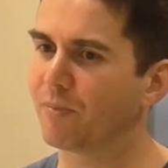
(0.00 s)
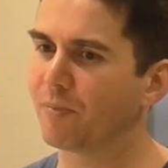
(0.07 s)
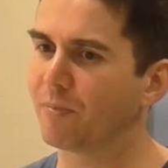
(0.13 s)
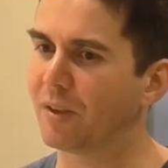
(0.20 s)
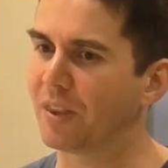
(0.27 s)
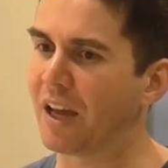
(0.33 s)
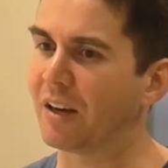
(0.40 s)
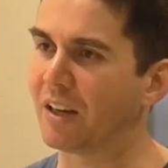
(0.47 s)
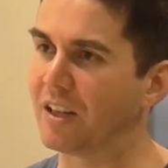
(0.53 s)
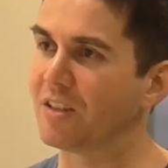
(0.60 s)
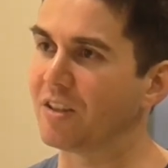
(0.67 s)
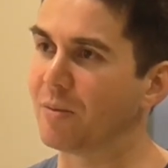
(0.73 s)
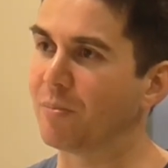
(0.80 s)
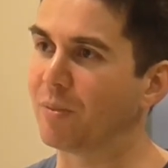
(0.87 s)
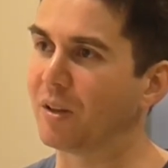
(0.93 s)
that is
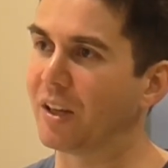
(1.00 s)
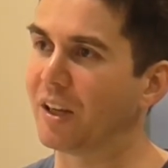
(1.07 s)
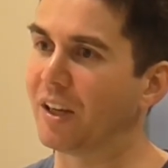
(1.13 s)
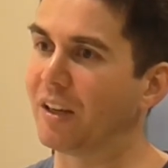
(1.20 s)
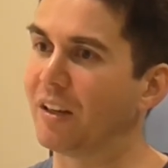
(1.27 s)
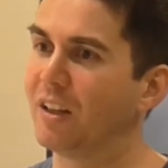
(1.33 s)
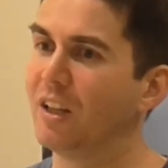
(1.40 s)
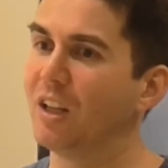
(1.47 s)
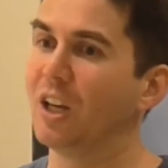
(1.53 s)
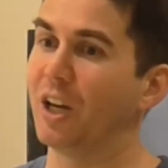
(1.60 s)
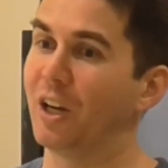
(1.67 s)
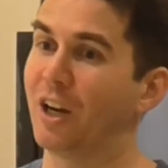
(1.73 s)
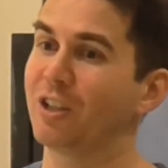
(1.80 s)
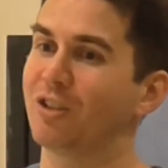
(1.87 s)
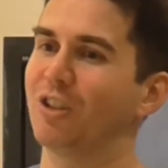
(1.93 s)
the plan.
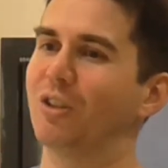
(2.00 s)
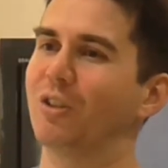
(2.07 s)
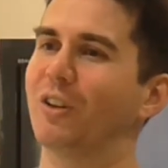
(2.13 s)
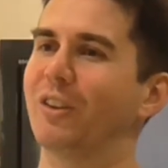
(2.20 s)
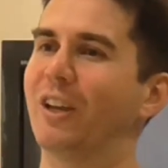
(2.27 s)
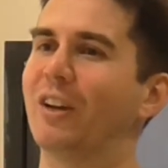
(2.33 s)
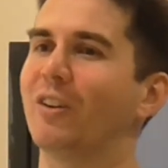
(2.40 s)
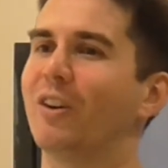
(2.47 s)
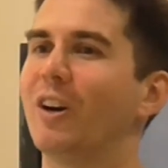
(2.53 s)
And I actually got that